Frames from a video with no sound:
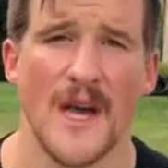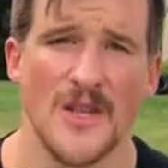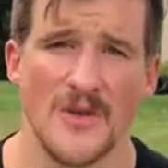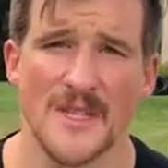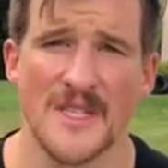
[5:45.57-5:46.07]
and
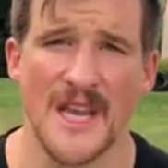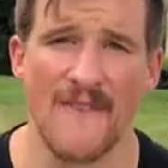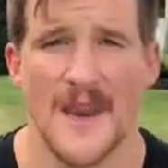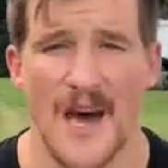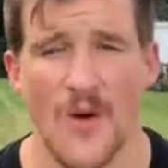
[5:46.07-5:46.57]
you can
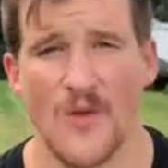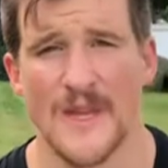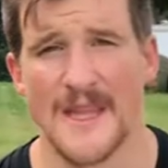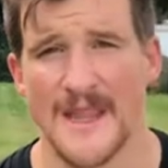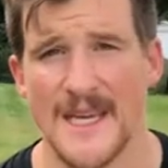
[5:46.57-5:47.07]
save not
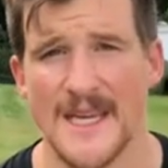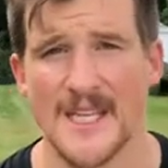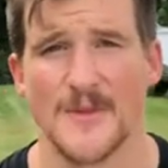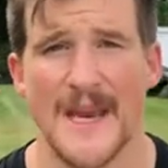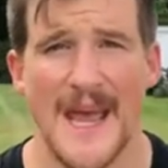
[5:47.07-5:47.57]
only
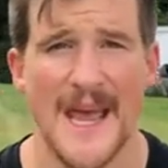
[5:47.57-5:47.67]
these but